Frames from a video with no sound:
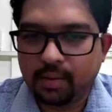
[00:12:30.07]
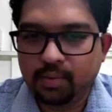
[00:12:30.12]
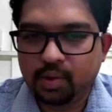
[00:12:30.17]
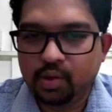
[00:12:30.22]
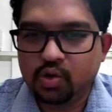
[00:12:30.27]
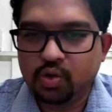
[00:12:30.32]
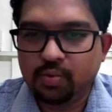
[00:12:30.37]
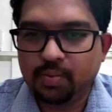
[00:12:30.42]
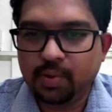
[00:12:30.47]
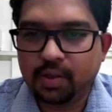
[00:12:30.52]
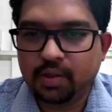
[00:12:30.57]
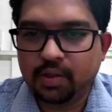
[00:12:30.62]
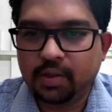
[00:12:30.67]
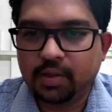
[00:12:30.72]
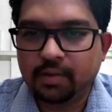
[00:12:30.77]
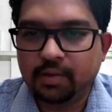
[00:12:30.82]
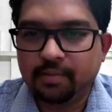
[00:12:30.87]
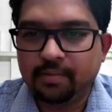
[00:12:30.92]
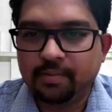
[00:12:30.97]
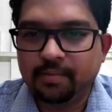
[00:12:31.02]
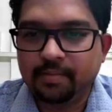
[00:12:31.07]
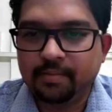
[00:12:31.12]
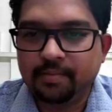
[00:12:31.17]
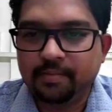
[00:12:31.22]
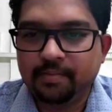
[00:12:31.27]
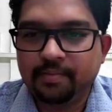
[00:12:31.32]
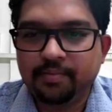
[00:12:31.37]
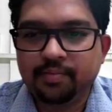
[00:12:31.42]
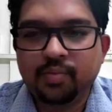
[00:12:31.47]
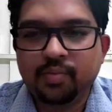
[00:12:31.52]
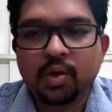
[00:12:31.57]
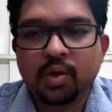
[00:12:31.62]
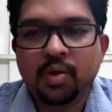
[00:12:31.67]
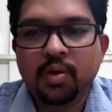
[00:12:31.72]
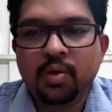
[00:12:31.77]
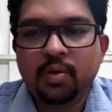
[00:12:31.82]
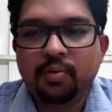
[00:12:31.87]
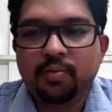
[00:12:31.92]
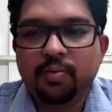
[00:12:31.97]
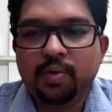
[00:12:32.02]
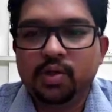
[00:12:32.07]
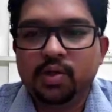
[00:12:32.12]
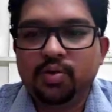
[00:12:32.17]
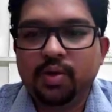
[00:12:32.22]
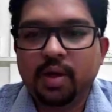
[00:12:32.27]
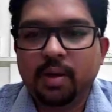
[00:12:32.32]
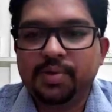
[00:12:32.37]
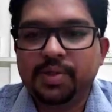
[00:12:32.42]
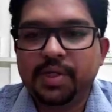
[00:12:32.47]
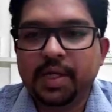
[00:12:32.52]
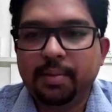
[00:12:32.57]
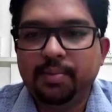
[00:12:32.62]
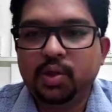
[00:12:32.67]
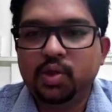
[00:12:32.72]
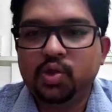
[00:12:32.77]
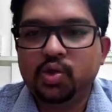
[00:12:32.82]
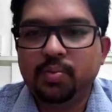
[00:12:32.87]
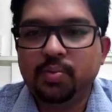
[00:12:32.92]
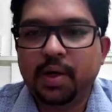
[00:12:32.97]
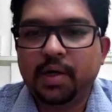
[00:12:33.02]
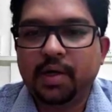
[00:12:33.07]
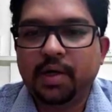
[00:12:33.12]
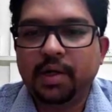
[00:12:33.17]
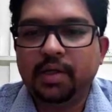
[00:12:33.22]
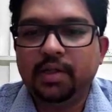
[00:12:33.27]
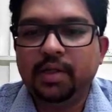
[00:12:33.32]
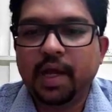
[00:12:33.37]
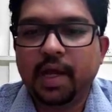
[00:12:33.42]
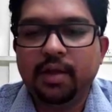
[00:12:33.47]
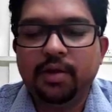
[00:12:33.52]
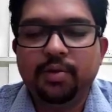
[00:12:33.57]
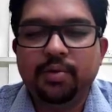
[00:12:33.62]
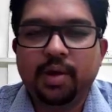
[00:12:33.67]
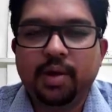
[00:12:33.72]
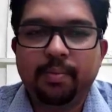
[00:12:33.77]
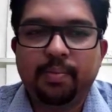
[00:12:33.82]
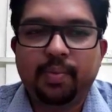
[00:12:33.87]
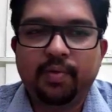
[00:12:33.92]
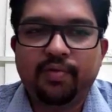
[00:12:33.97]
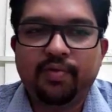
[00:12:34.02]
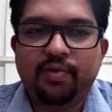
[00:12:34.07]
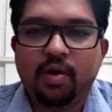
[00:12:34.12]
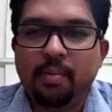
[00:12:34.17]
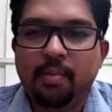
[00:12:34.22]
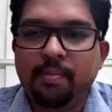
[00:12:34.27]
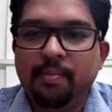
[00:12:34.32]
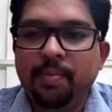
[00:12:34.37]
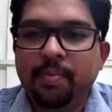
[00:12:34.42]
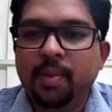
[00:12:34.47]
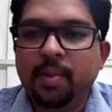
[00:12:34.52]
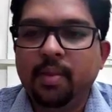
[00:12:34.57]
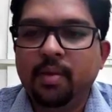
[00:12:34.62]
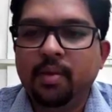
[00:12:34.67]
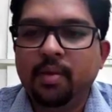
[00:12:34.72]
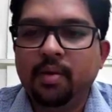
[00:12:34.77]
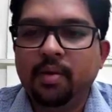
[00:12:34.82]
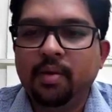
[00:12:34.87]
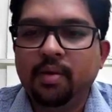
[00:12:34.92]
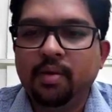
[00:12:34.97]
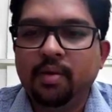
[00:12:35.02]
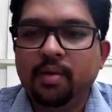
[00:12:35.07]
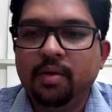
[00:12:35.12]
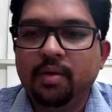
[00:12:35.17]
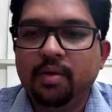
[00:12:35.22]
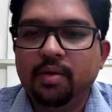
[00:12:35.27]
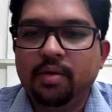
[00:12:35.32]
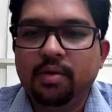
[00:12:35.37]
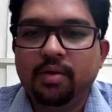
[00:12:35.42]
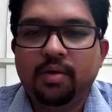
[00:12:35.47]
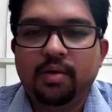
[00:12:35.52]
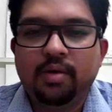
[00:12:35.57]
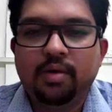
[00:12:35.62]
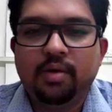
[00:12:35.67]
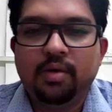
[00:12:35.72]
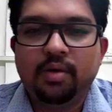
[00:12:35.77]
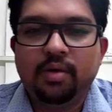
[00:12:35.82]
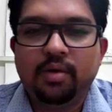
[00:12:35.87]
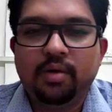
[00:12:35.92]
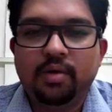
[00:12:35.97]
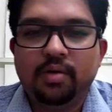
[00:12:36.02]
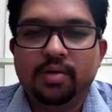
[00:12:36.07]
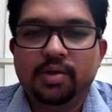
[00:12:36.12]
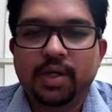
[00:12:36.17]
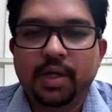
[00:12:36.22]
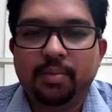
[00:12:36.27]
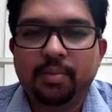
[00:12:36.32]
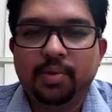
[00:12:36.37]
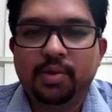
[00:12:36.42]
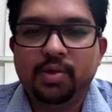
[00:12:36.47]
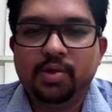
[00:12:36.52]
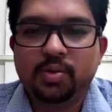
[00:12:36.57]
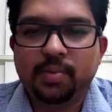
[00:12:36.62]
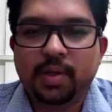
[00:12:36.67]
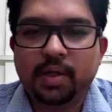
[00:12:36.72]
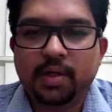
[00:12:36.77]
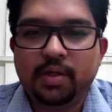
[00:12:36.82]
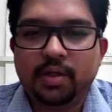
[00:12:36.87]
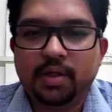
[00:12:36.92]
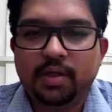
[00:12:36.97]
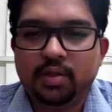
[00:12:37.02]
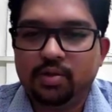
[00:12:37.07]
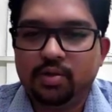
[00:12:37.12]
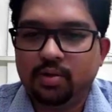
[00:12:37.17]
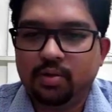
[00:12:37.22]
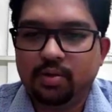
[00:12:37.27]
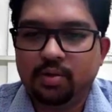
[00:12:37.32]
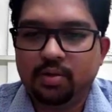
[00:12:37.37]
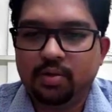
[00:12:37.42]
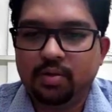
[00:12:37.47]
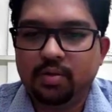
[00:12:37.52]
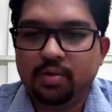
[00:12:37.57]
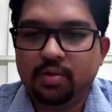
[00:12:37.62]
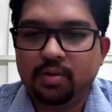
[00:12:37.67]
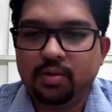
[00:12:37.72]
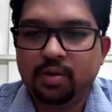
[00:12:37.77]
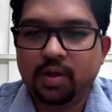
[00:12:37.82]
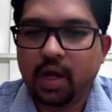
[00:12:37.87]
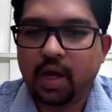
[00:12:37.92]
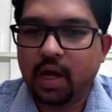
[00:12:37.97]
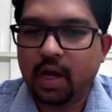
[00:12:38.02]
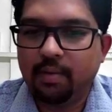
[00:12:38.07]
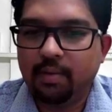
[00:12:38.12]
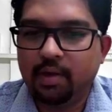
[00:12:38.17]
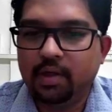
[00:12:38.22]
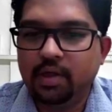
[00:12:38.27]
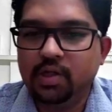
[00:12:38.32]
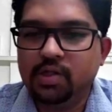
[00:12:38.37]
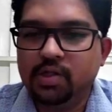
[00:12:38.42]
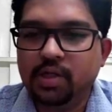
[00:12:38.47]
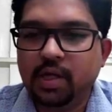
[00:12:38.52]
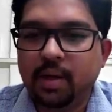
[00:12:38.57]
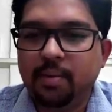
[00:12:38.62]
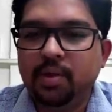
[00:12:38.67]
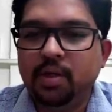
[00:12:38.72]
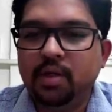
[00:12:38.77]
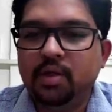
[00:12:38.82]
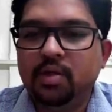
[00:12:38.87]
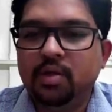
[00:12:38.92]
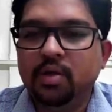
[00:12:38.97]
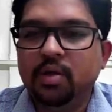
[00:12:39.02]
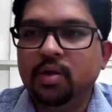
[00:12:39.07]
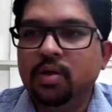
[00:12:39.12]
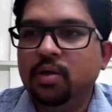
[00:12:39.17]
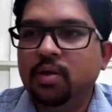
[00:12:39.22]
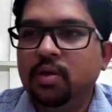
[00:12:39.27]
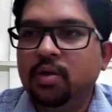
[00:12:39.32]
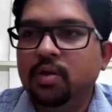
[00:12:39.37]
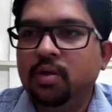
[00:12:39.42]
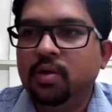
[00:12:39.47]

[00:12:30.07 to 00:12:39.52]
Save this geometry. Once you have saved the geometry, then you can perform. Save this geometry. So I have already saved it.